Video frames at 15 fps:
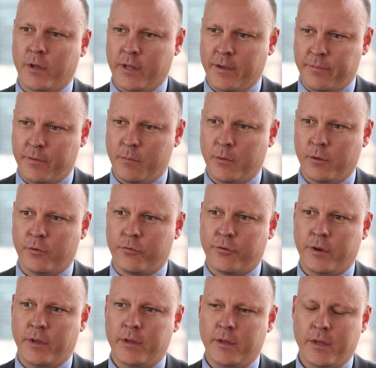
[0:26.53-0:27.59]
I left the
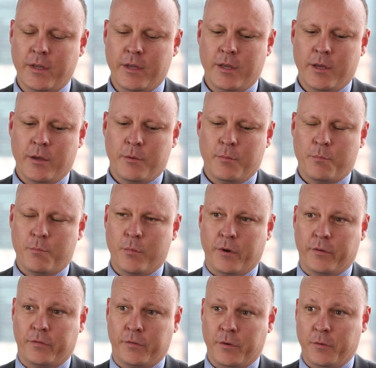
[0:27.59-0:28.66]
military, my
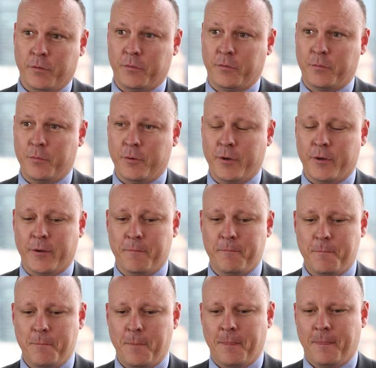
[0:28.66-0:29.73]
skills were
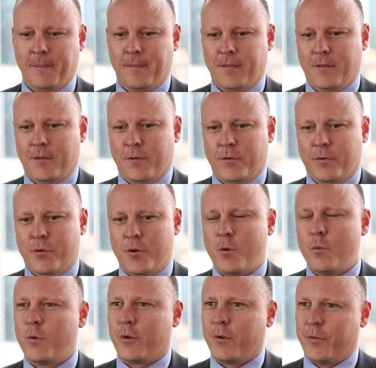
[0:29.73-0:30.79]
not
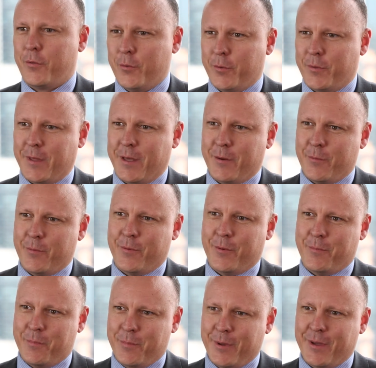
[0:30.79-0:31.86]
what I thought they
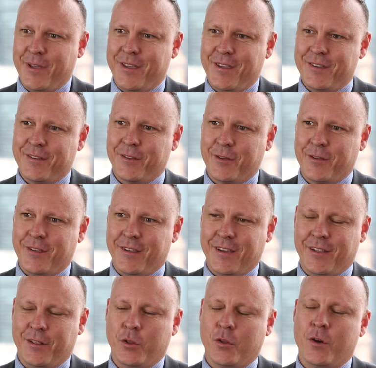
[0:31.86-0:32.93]
would be
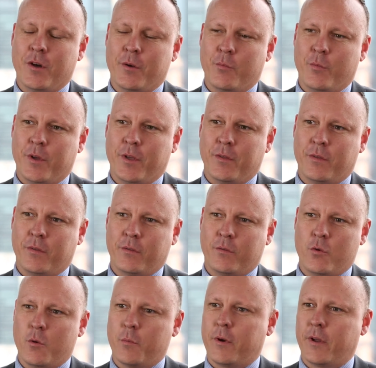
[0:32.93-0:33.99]
in line with
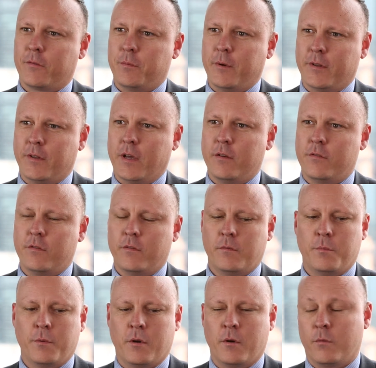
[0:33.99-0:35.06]
corporate expectations,
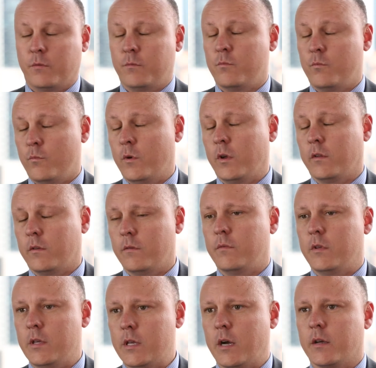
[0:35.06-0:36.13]
but I was
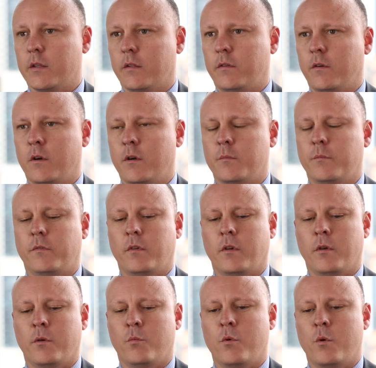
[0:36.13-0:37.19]
relatively young at the time,
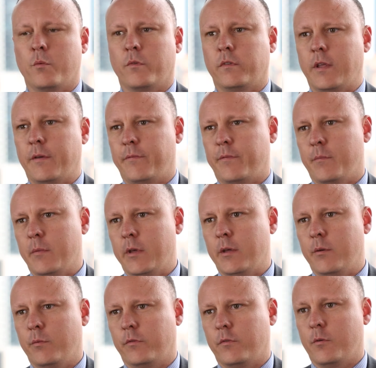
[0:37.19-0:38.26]
so what was left for
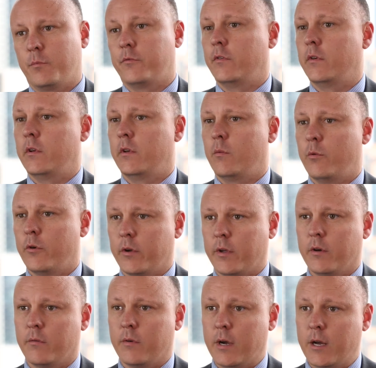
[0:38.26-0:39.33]
me was an opportunity to work
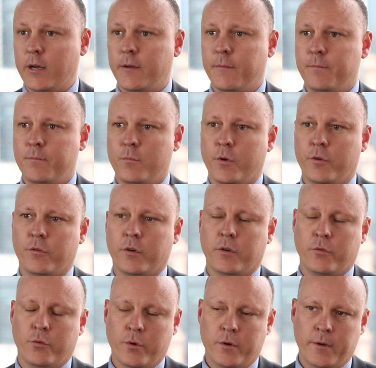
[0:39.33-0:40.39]
in Iraq, which I
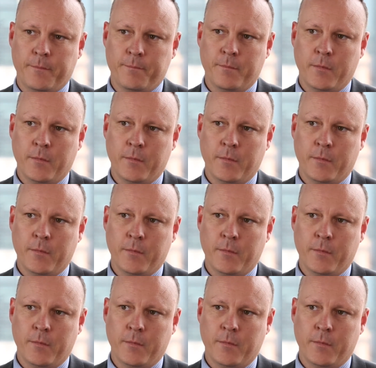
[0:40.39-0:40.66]
took,